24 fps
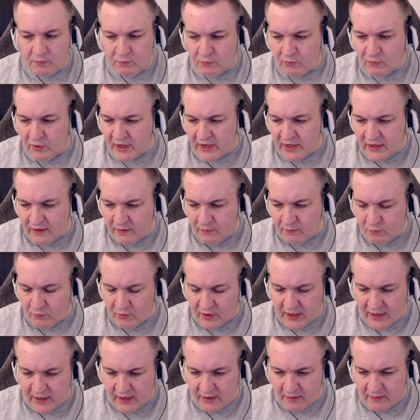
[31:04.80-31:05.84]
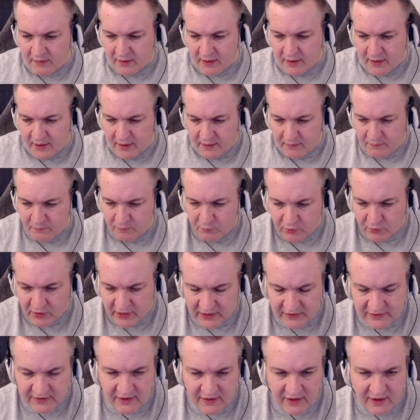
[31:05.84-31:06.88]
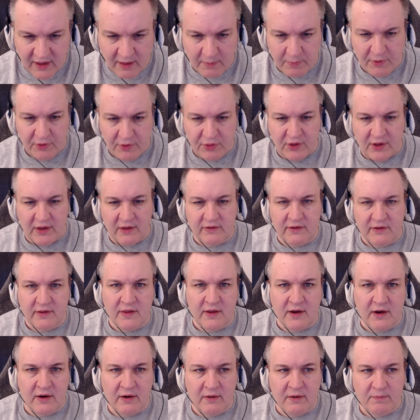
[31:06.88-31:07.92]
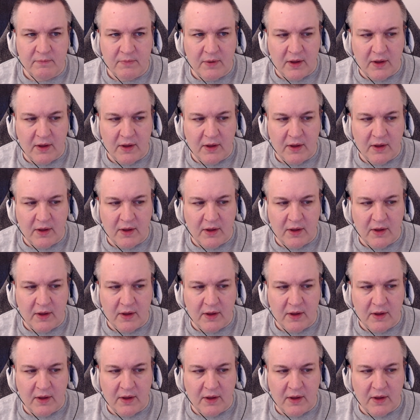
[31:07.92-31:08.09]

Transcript: when I did a couple of things in there,